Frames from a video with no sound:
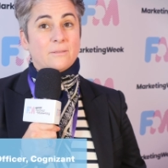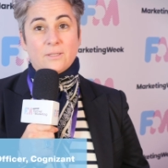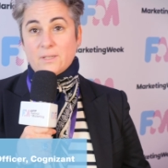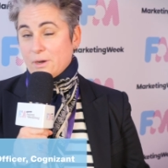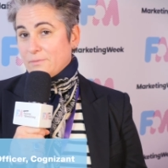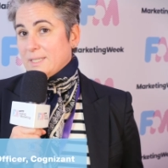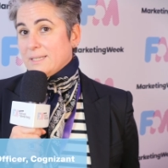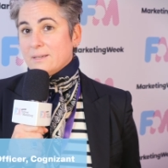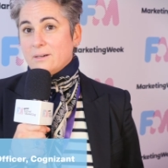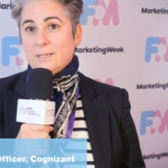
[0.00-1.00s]
to service
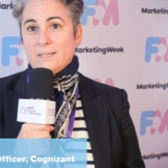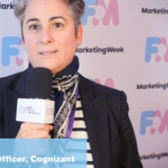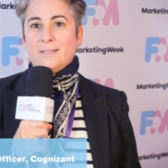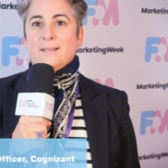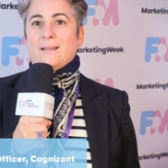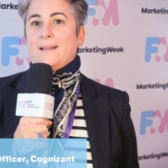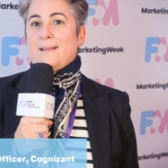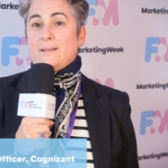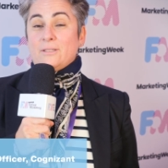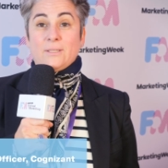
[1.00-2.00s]
design
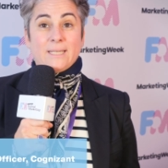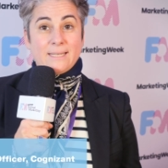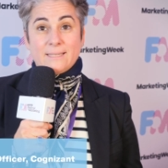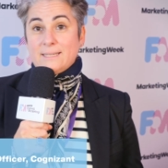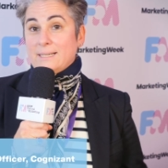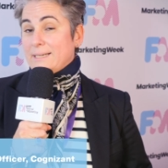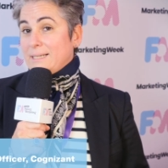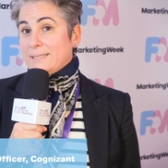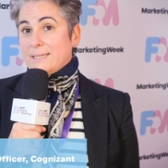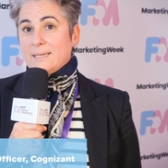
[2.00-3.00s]
to data and
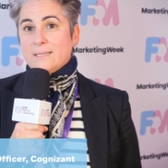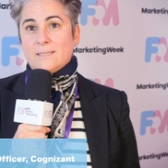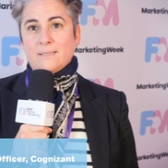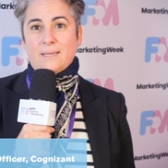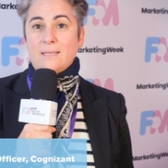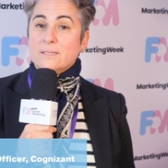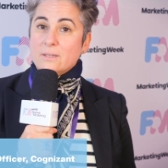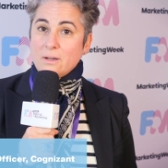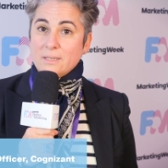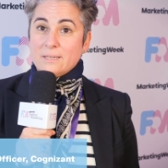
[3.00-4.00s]
analytics,
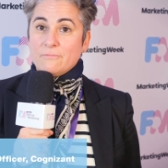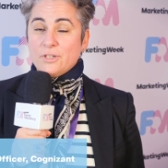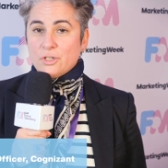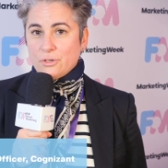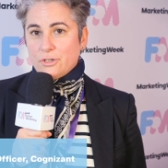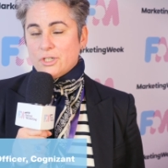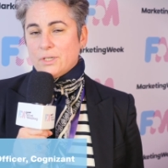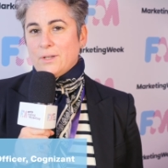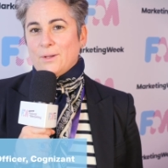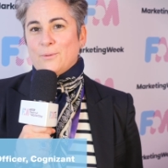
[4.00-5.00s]
insights and
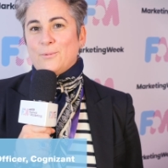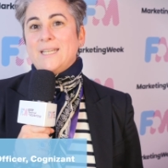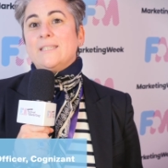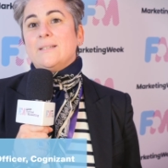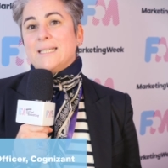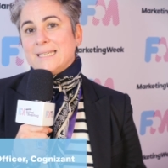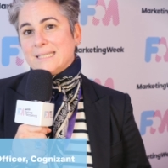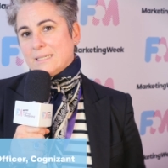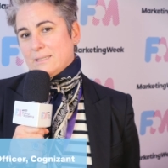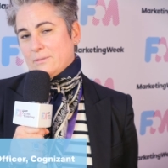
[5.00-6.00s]
research, we need to
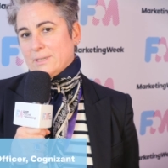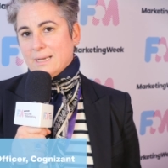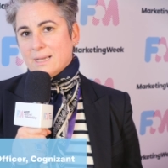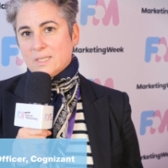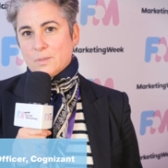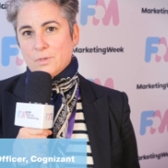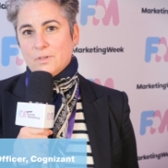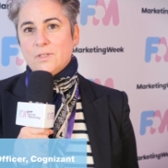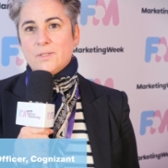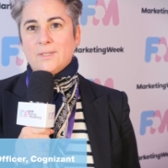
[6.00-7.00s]
listen to our
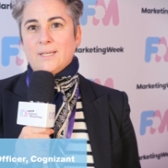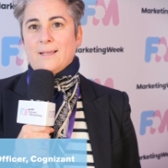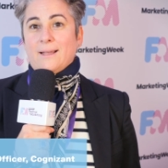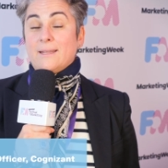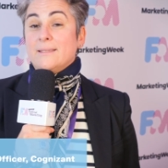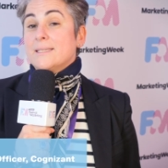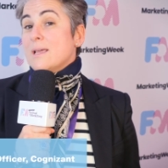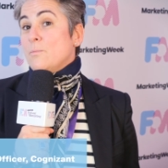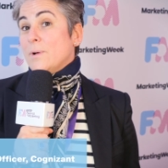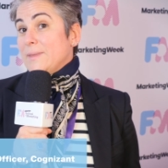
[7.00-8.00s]
customers and
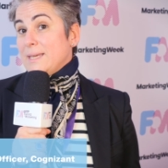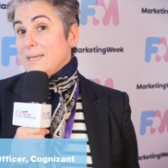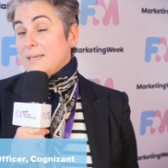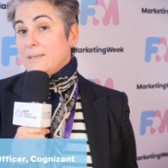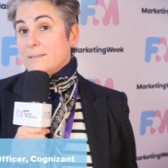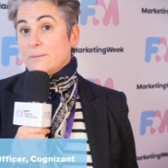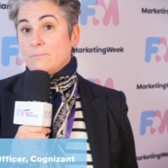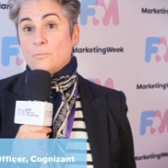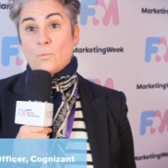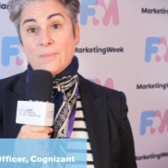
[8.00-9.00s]
understand what they need
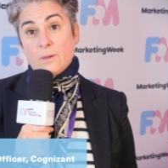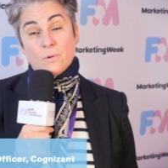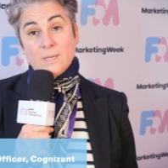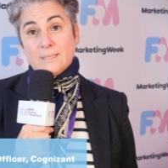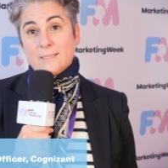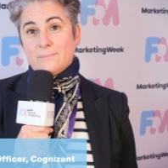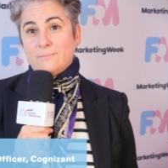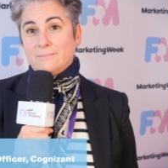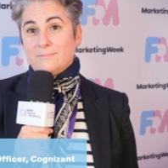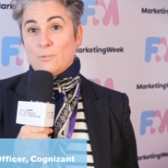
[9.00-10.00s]
and what they want
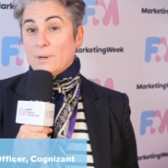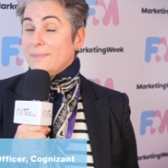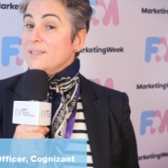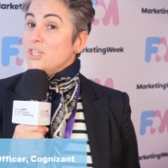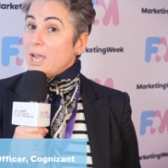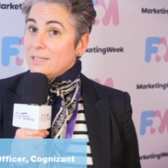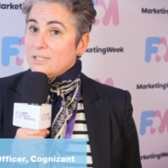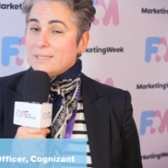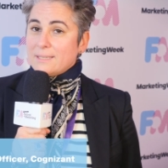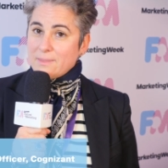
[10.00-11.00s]
and what are the
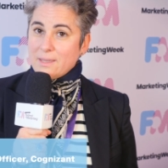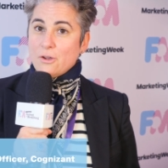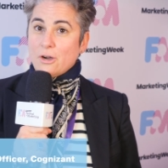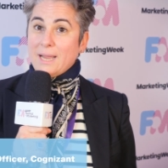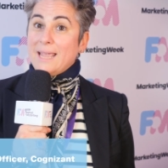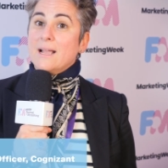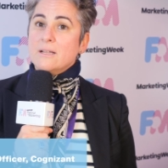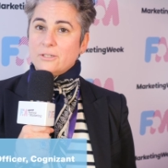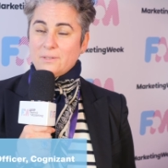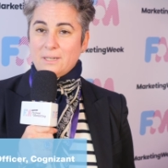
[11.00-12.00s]
challenges that they are
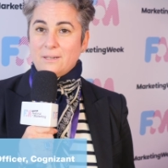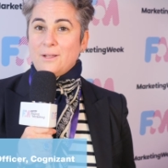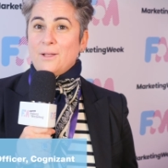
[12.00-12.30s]
encountering